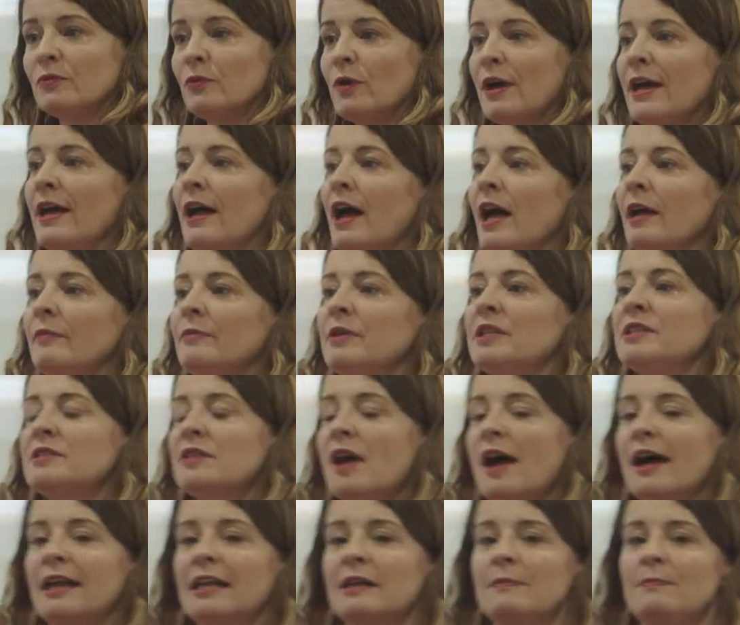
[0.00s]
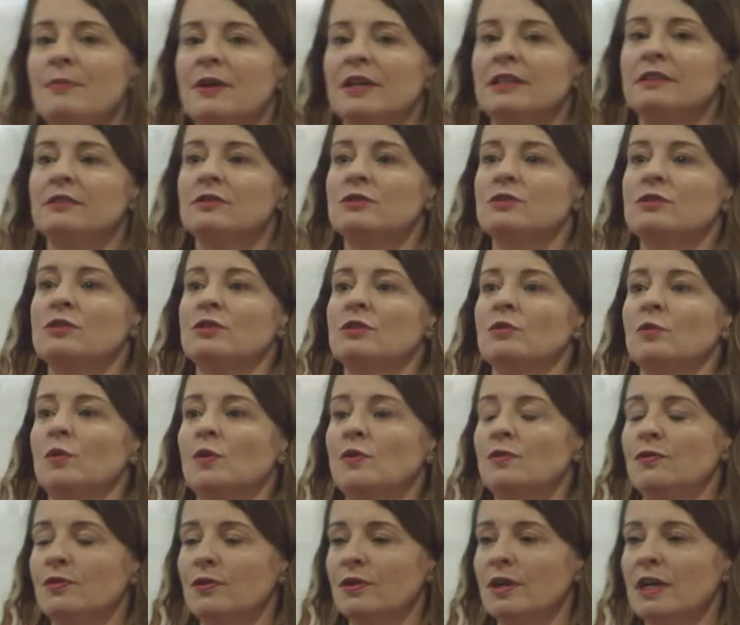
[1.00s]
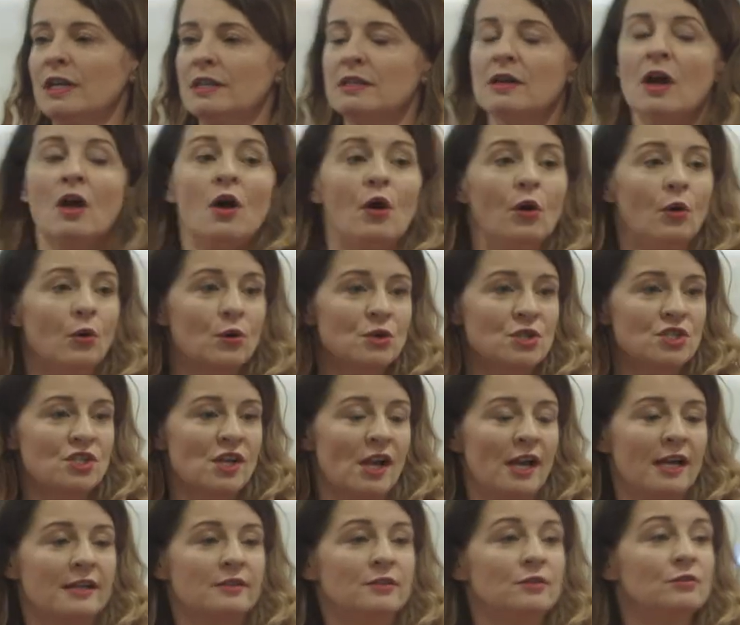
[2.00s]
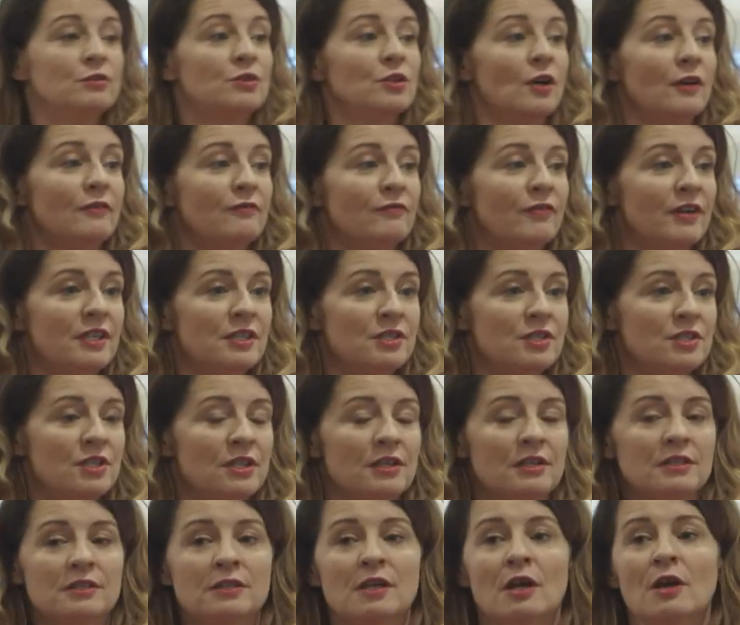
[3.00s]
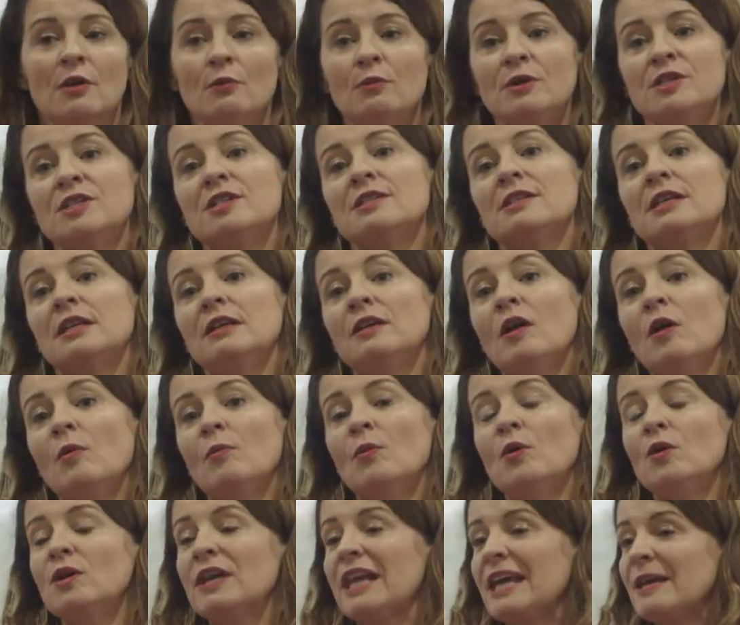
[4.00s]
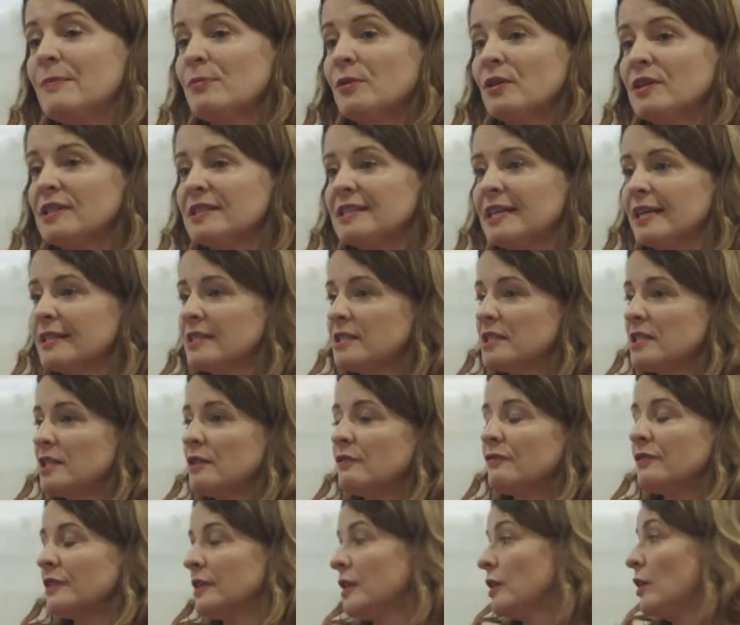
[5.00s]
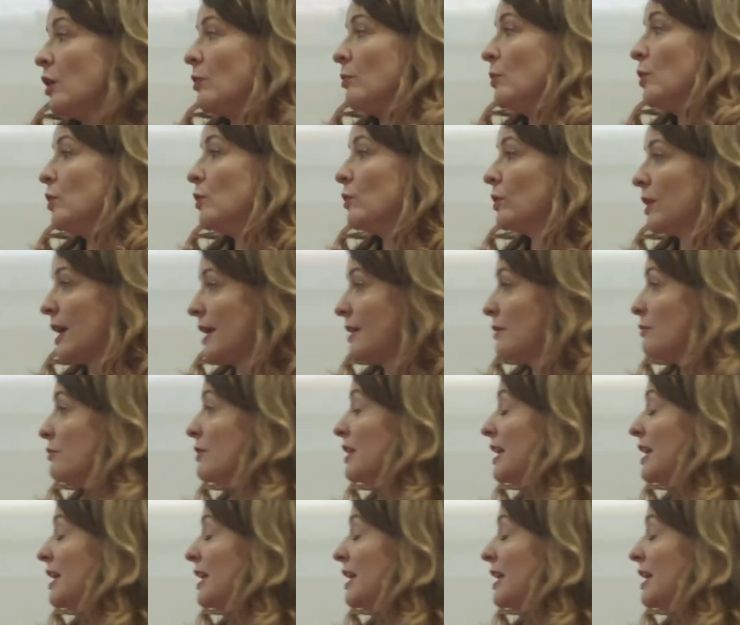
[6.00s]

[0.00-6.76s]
where I'm entirely pinned to the wall for it, or shall I do joint ventures, which is a lot more labour intensive and a lot more kind of